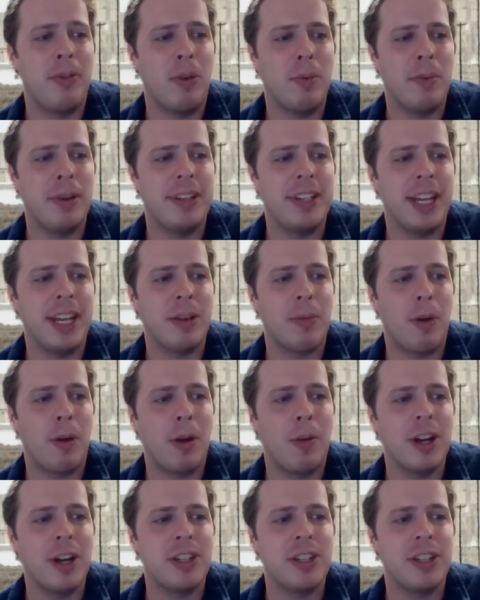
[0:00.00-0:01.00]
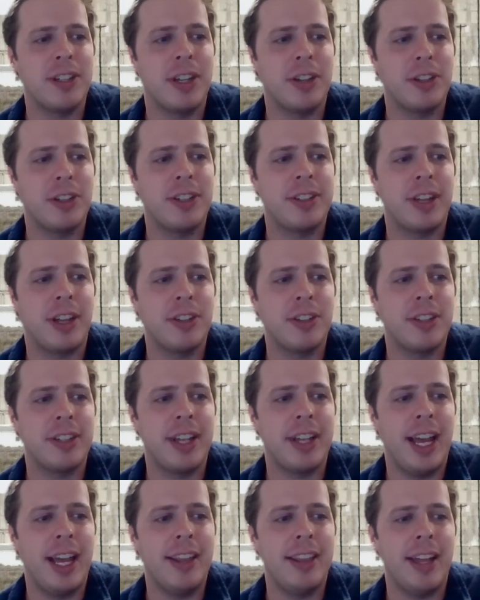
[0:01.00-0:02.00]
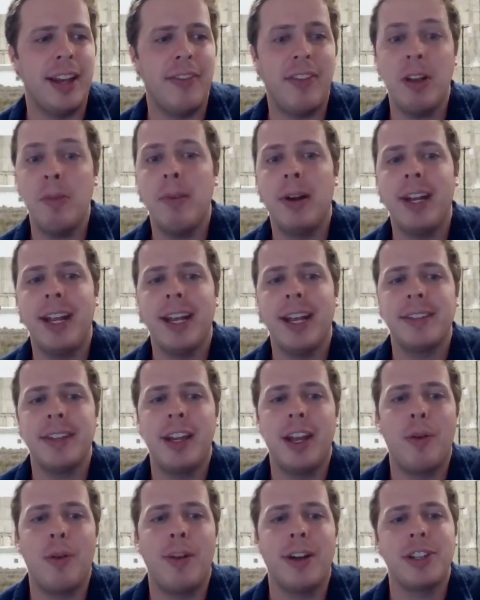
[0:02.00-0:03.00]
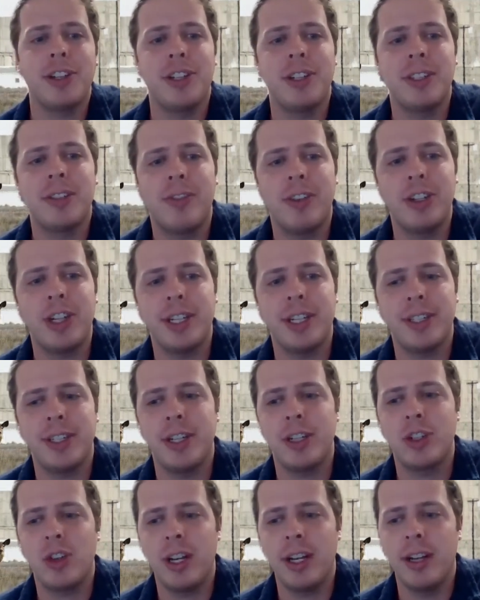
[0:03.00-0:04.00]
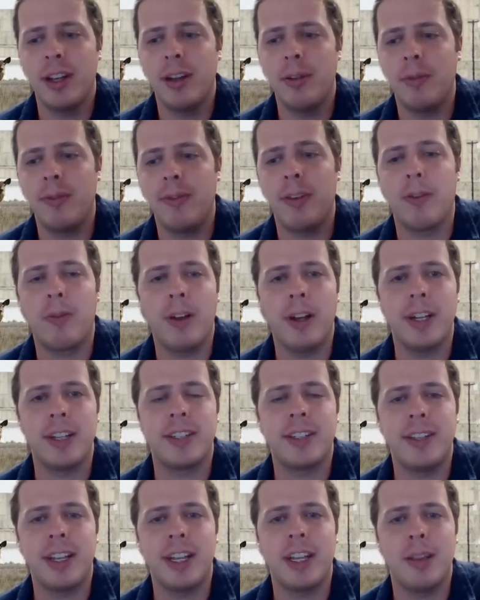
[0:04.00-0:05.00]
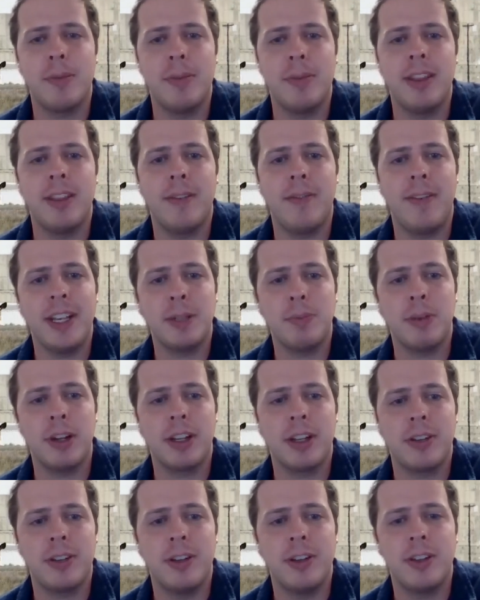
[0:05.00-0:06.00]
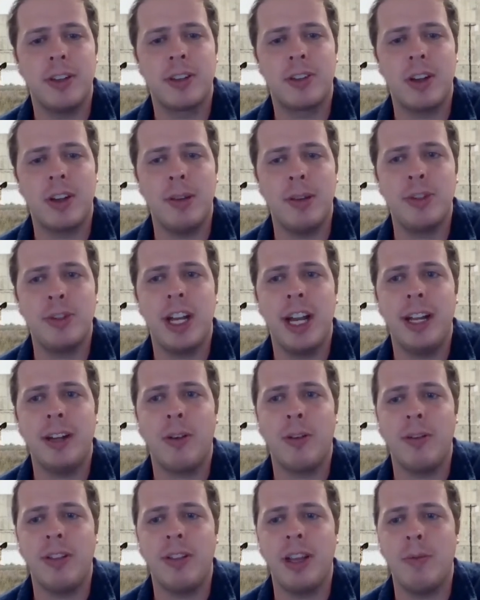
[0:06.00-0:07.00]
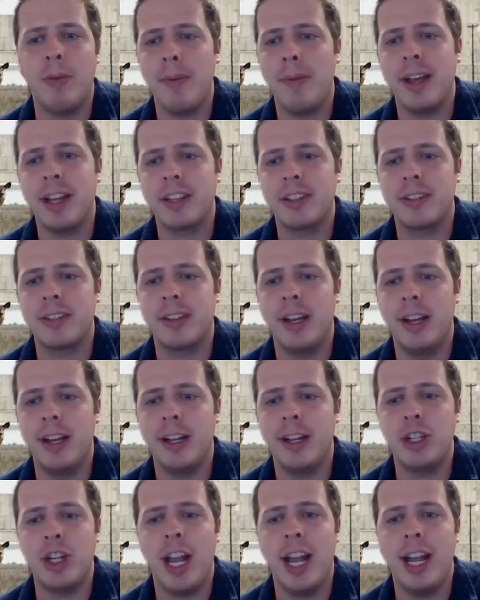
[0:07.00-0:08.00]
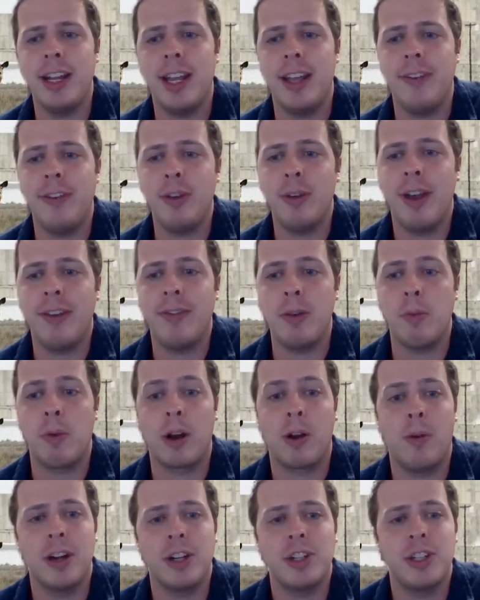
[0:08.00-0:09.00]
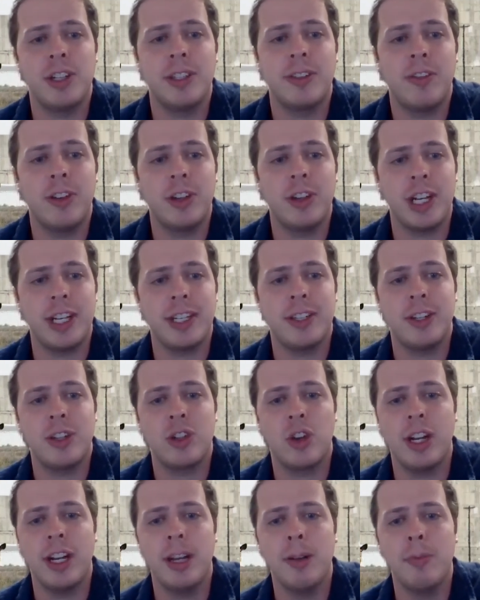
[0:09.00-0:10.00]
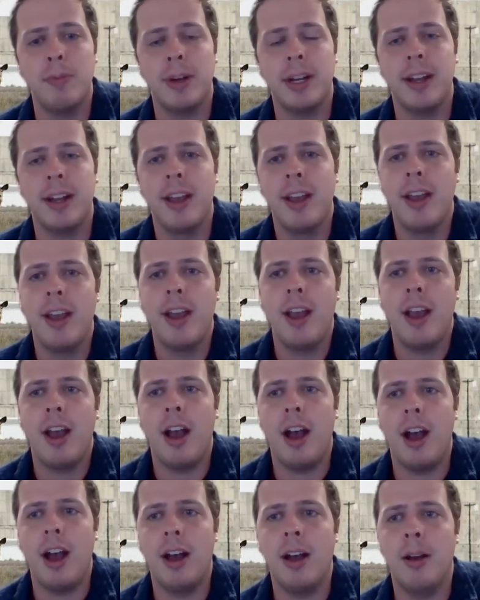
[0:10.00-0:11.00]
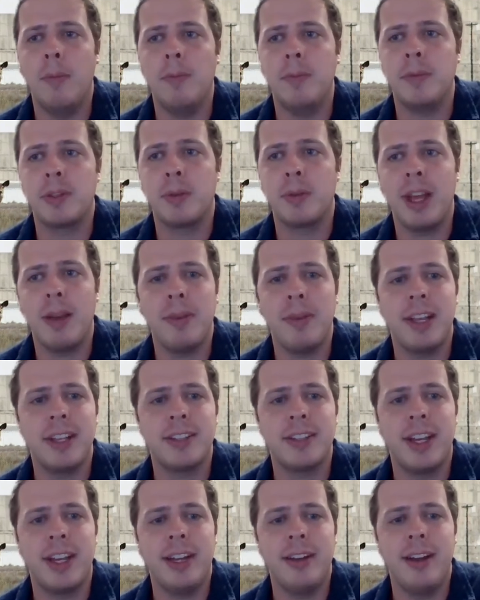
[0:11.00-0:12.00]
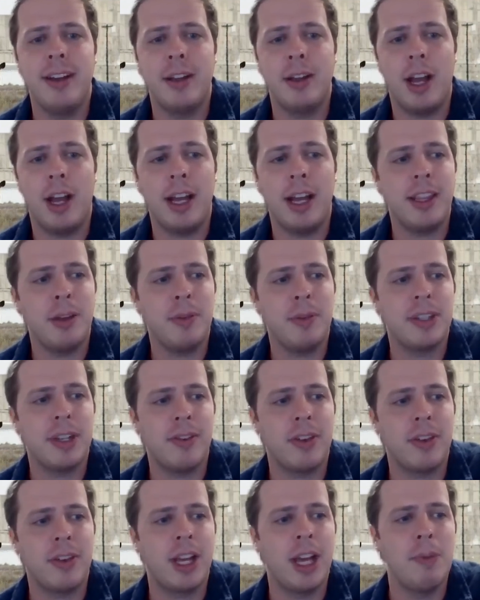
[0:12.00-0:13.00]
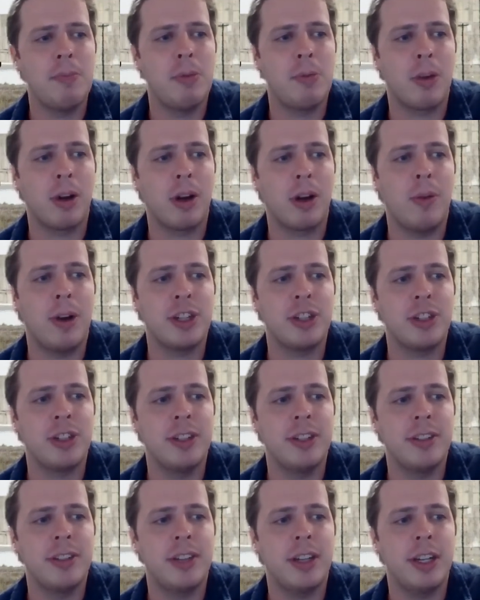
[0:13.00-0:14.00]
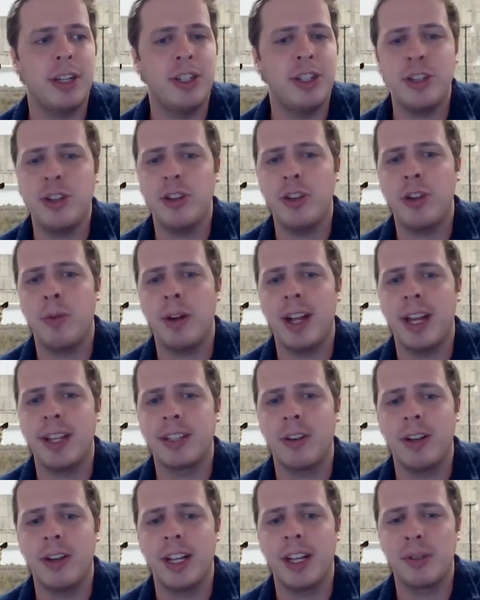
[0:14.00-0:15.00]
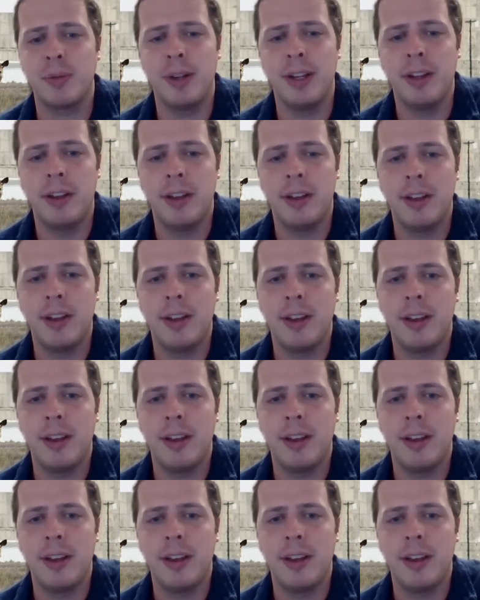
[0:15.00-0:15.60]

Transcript: Before we take in more questions, I'll just add that if anybody has any questions for Jason and Trina, feel free to stick them in the Facebook stream chat or the WebEx chat if you have any more questions for Jason and Trina. But so with that being said, I think we still have a couple more questions. Ginger, do you want to ask our next one?